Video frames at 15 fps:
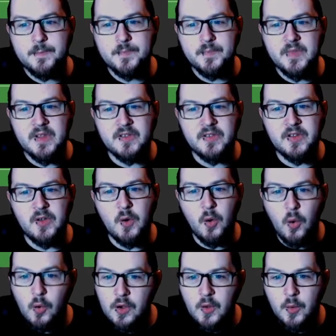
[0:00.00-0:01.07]
is the
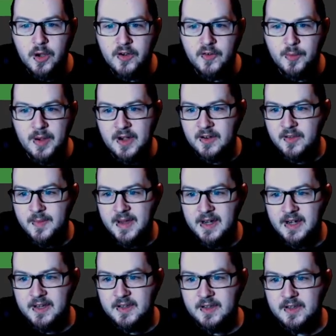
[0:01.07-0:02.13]
only one of our players to make it
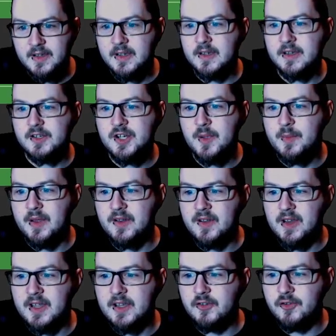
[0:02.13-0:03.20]
into the Champions
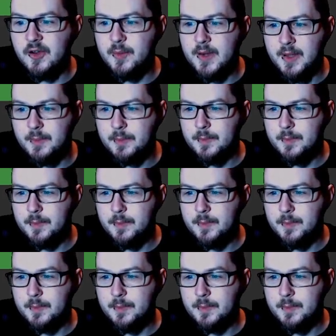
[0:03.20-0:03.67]
League dream team.